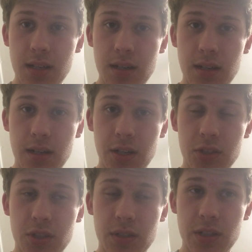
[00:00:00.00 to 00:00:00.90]

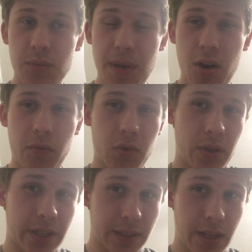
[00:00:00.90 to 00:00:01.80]
Because he's powerful
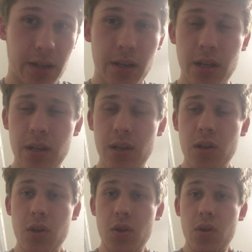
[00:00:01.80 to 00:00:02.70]
like that.
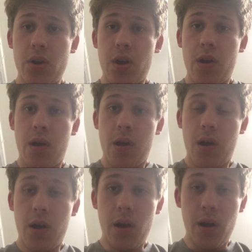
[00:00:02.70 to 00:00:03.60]

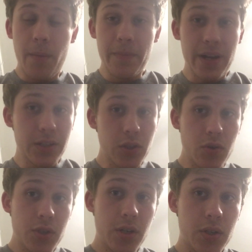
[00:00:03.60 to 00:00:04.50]
And so
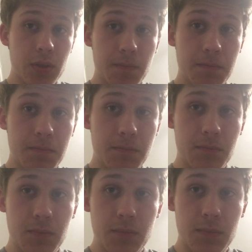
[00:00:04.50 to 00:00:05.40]
she just
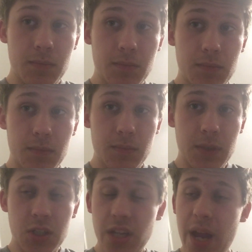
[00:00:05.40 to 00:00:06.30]

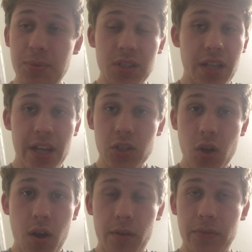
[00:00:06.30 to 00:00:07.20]
escapes and takes
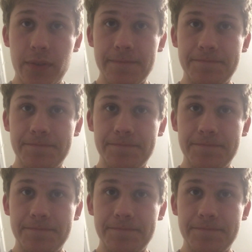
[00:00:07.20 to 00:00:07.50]
off.